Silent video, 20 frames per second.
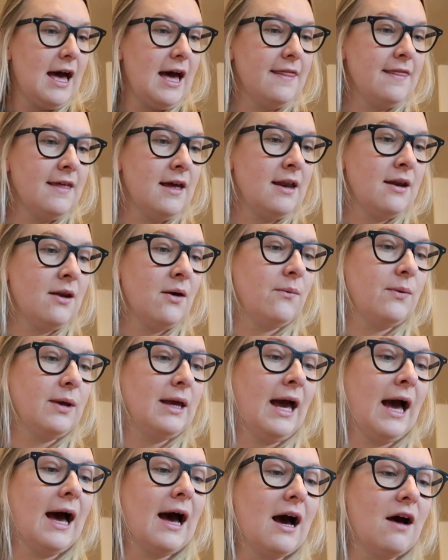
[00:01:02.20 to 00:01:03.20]
And then we
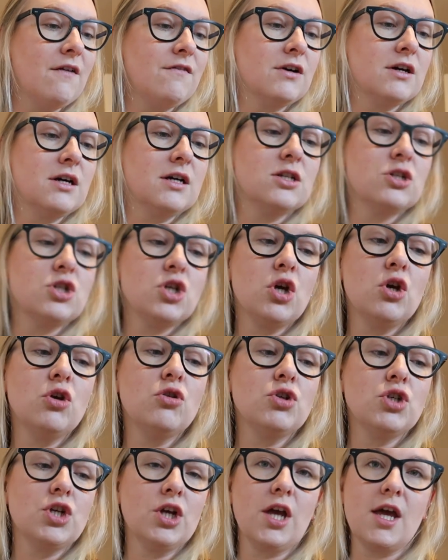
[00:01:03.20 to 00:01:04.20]
have
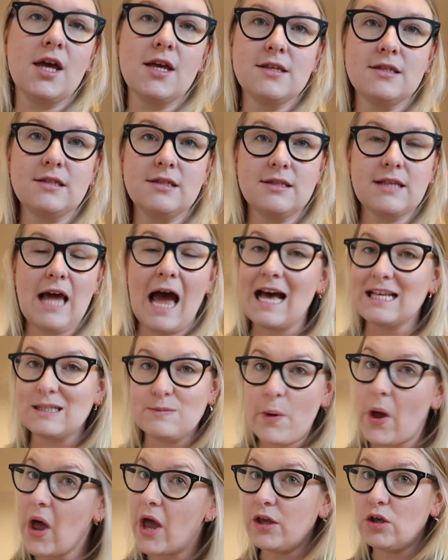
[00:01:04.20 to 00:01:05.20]
2 sugars as
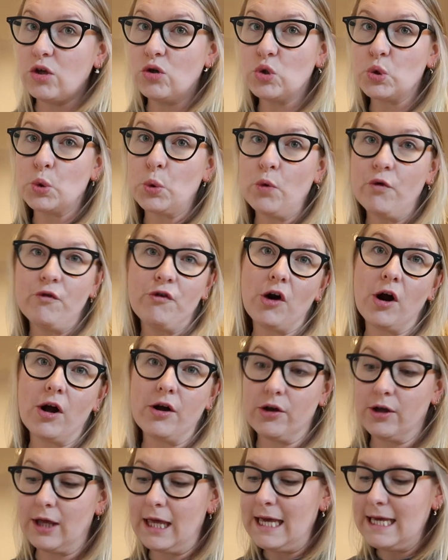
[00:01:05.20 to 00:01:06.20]
per usual for our
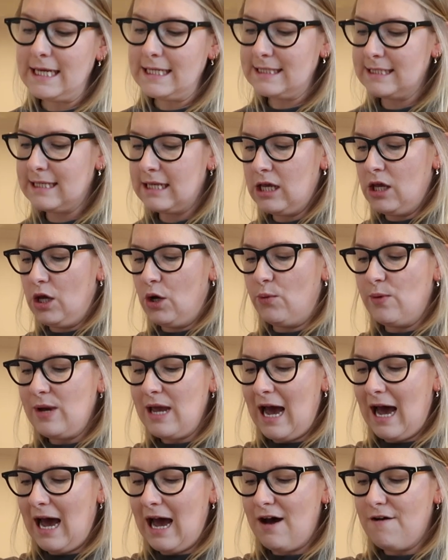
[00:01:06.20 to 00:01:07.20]
cookies. We
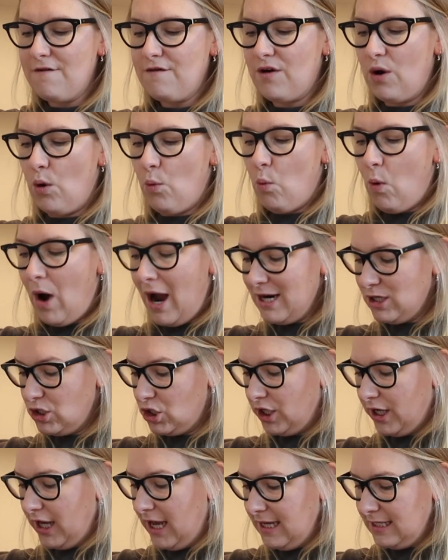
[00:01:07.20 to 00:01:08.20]
have white
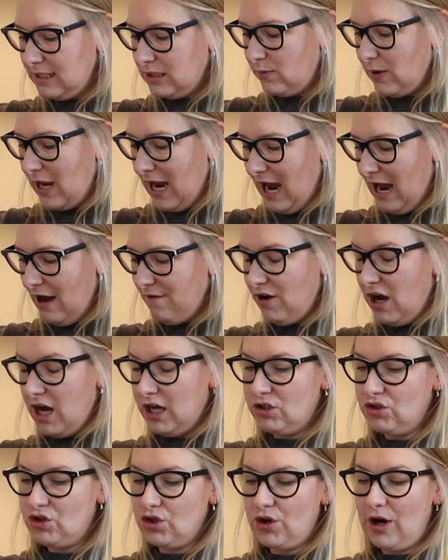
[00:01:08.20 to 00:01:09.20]
sugar, so we have
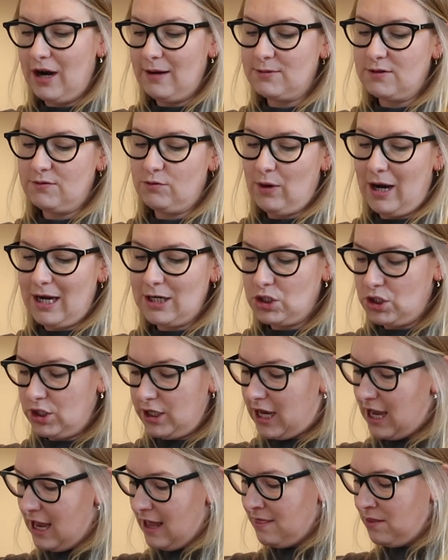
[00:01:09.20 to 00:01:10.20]
100 grams of white
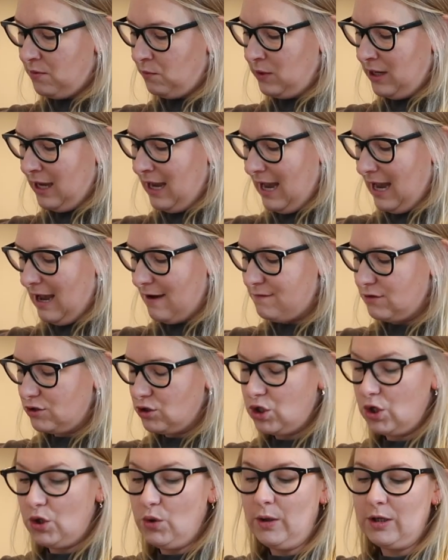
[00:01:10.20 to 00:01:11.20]
sugar, and then we have
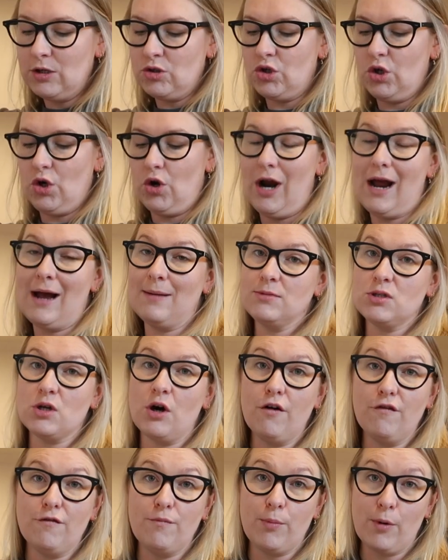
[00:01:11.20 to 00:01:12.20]
200 grams
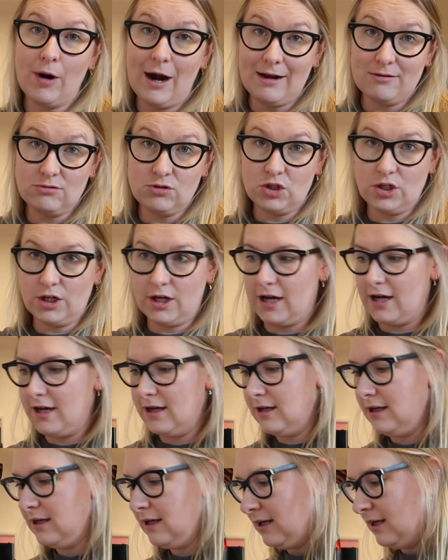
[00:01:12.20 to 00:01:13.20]
of brown sugar.
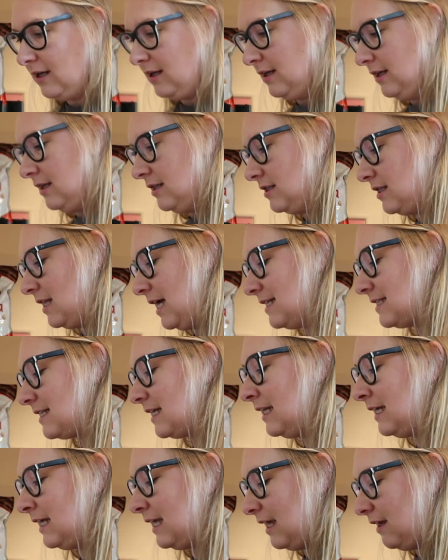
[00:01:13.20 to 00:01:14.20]
That's
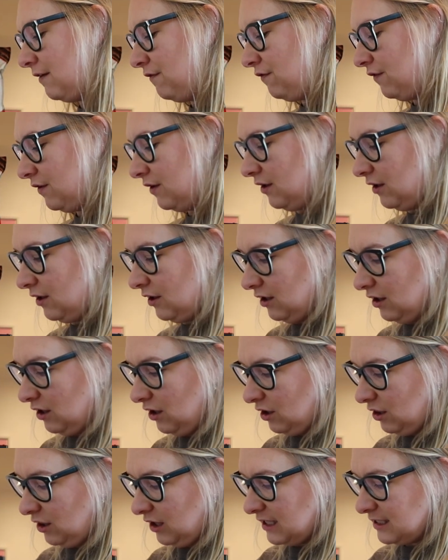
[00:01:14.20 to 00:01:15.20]
gonna give
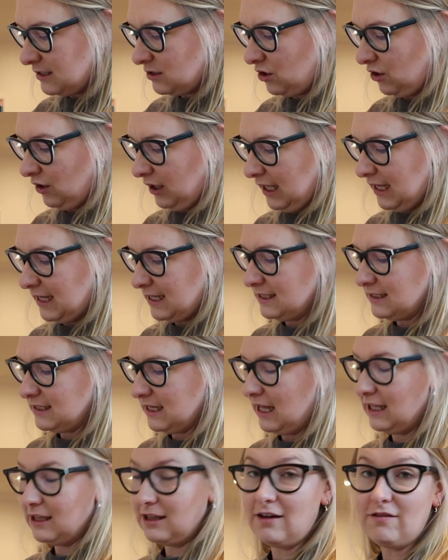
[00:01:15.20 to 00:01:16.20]
these cookies
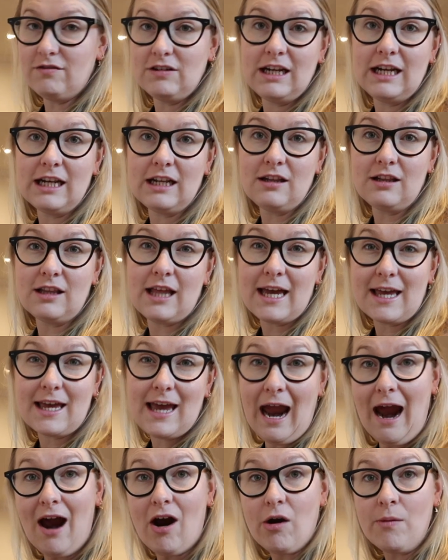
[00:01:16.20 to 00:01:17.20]
a lovely little like
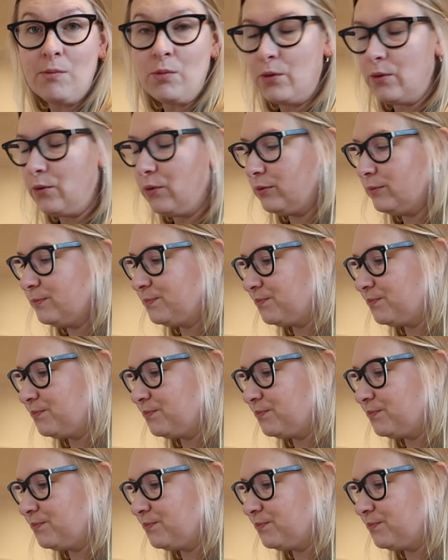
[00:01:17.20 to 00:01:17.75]
caramel